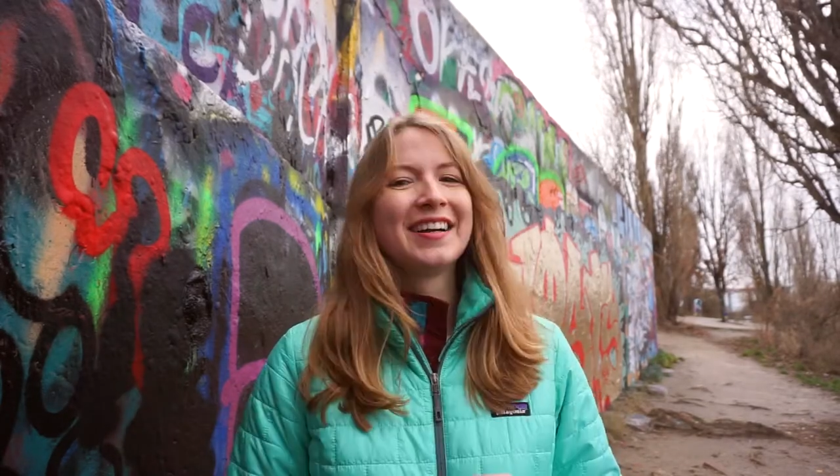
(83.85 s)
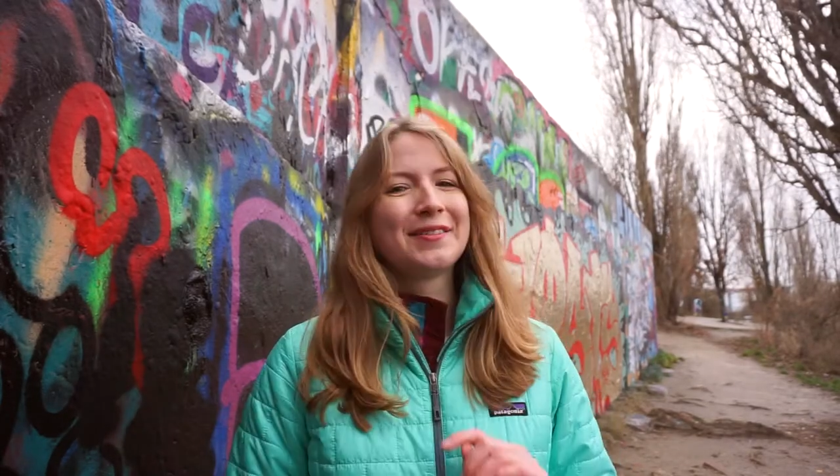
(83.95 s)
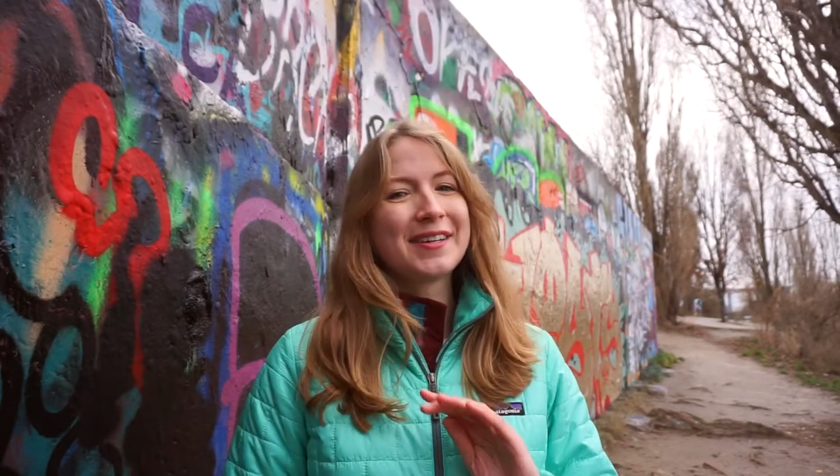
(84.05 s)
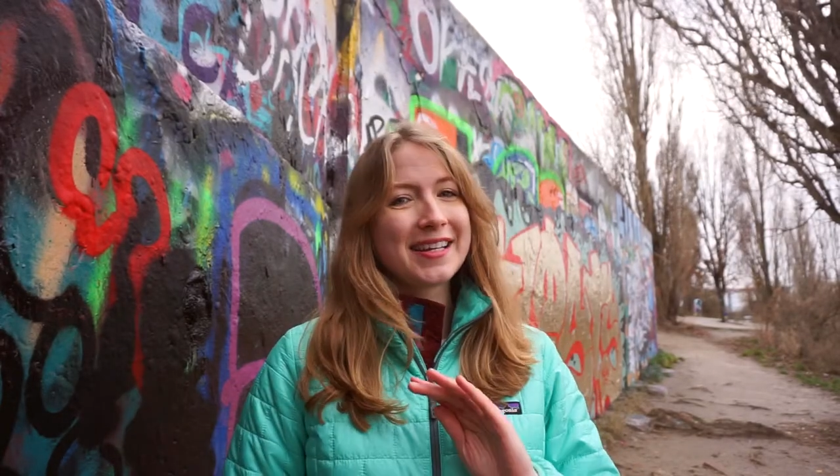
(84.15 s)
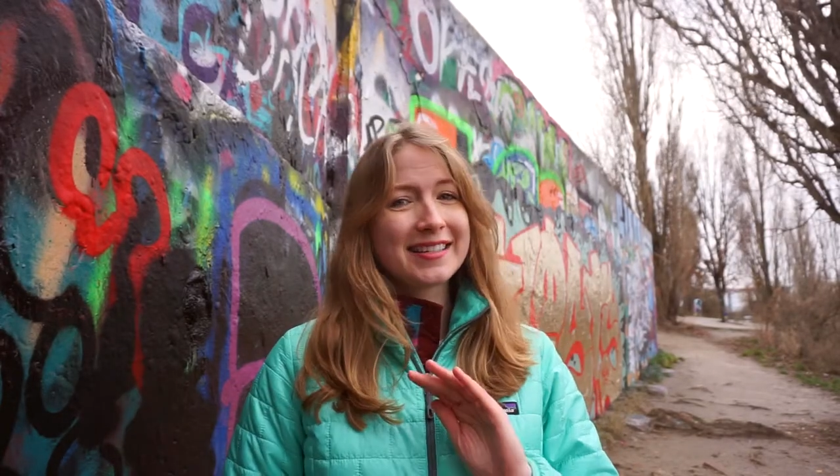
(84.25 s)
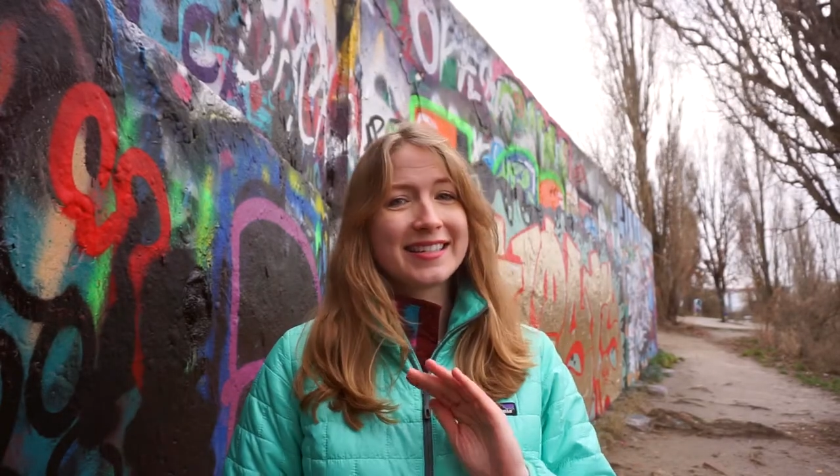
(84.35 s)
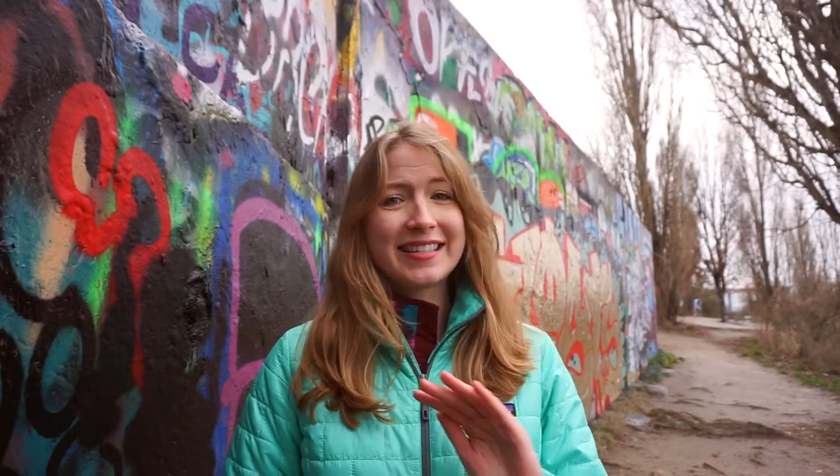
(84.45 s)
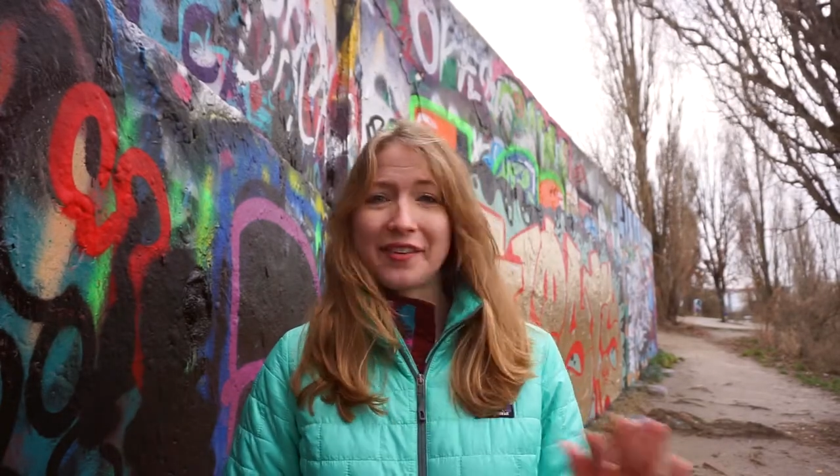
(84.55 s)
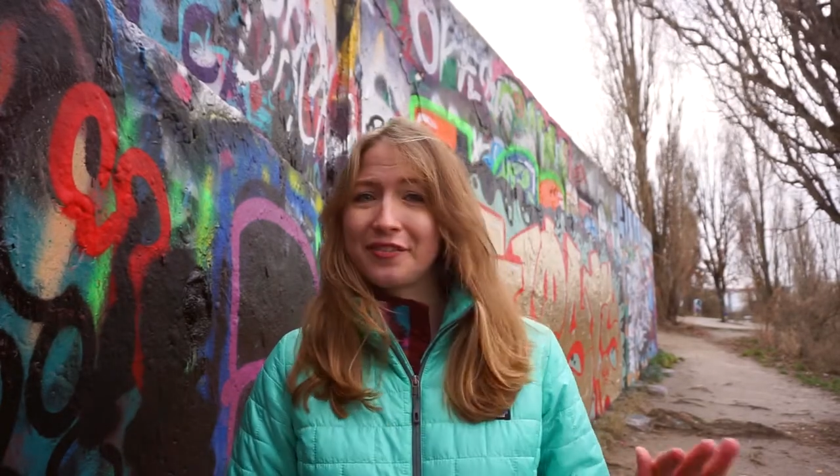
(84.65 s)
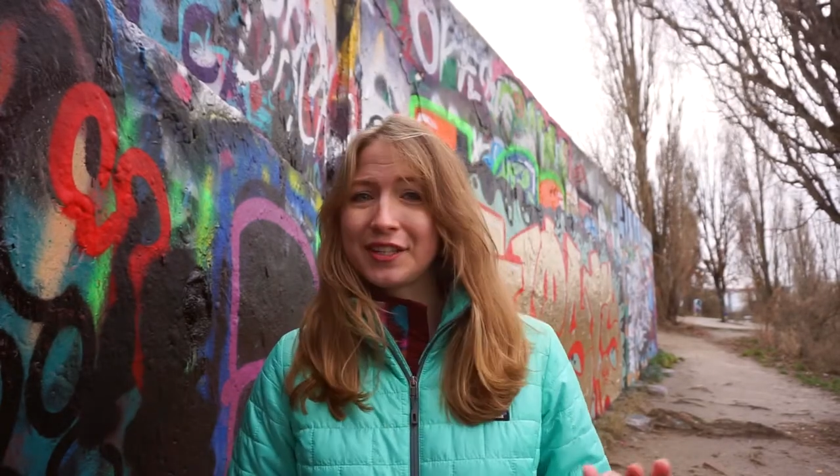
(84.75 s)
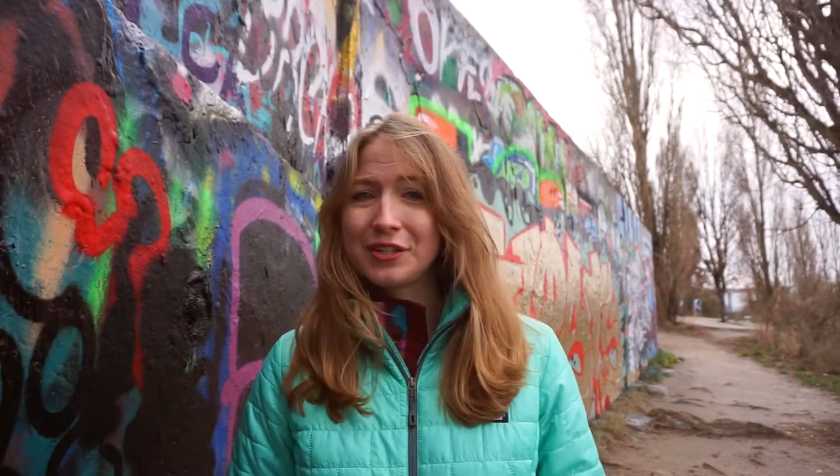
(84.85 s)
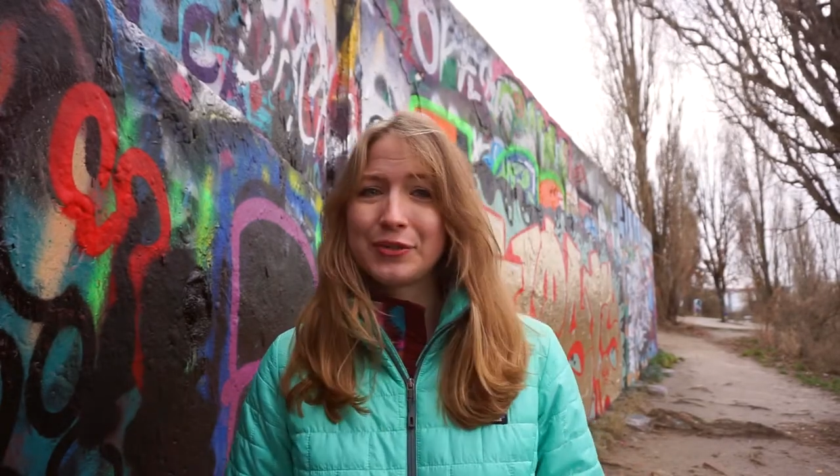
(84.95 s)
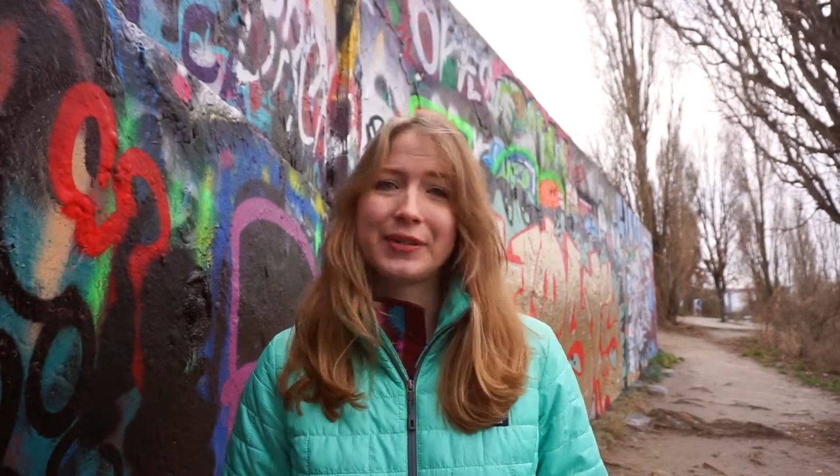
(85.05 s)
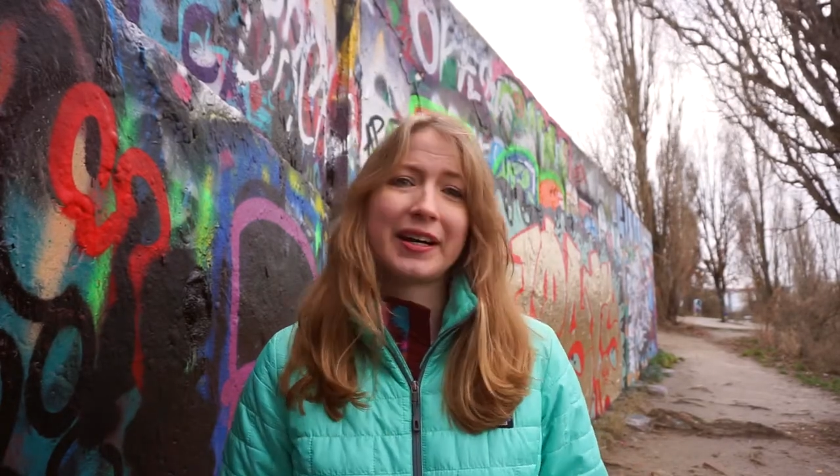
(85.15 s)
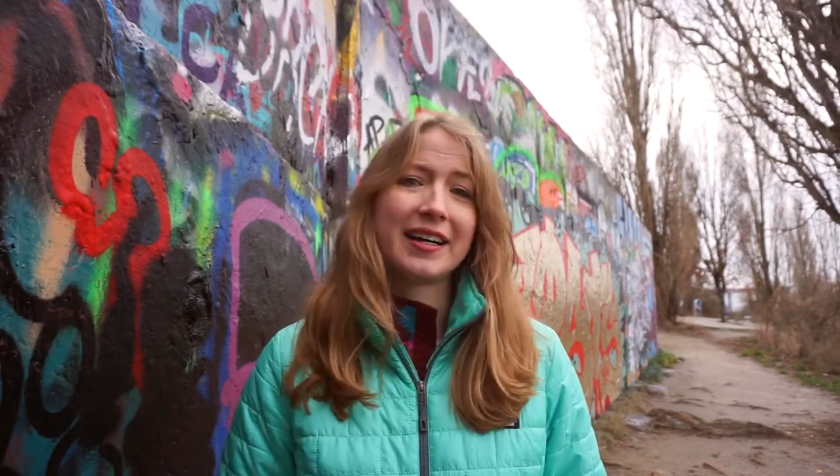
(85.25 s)
We definitely do
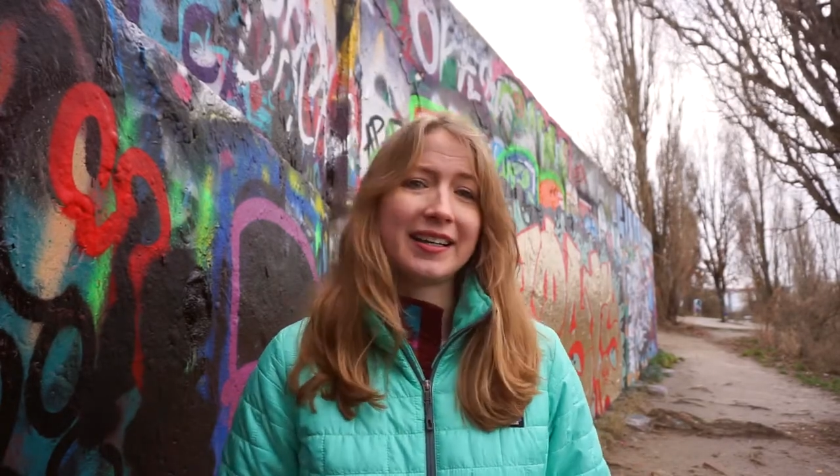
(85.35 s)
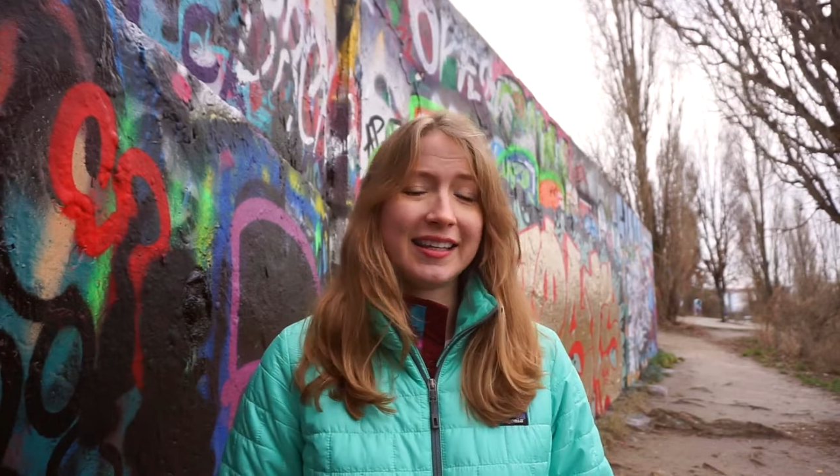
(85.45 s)
not